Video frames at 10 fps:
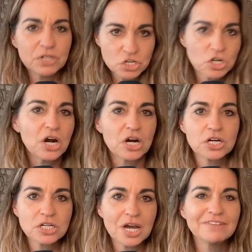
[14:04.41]
in
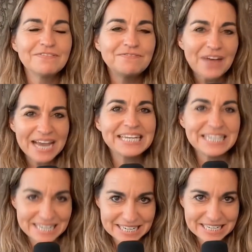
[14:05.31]
charge of
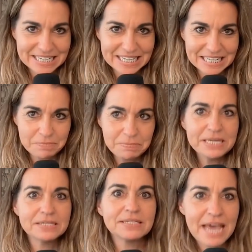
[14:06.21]
finding
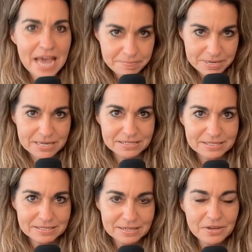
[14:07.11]
peace and
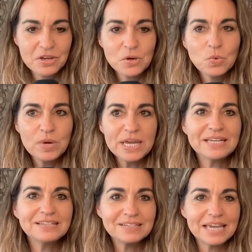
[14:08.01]
happiness.
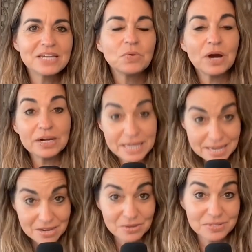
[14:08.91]
We say to our
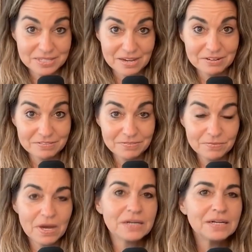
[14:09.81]
ego self,
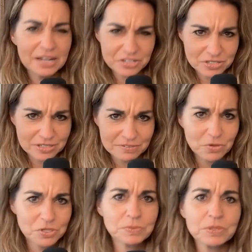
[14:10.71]
unconsciously, of
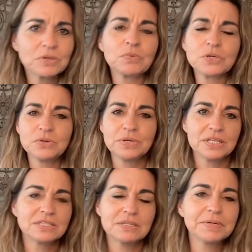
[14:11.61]
course, we don't know we're doing
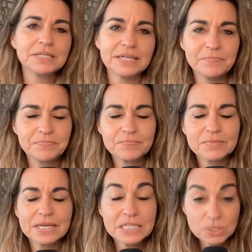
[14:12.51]
this typically
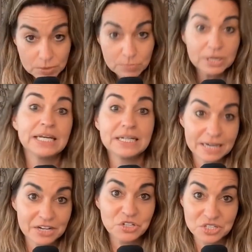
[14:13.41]
until we bring in
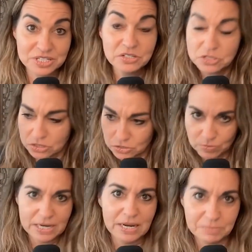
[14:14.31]
consciousness that goes,
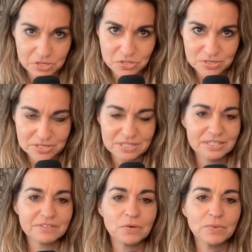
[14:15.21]
wait, I'm going to do this in
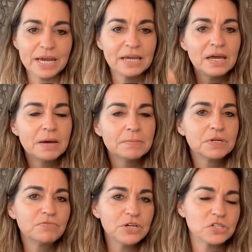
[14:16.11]
a different way.
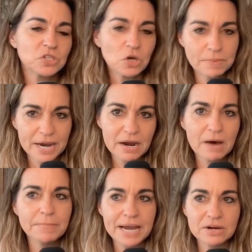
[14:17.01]
But if we just go by
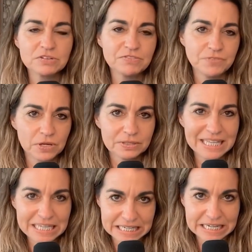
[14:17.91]
our default
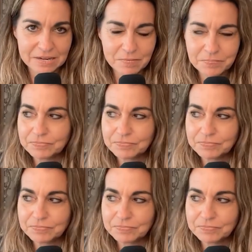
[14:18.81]
thinking,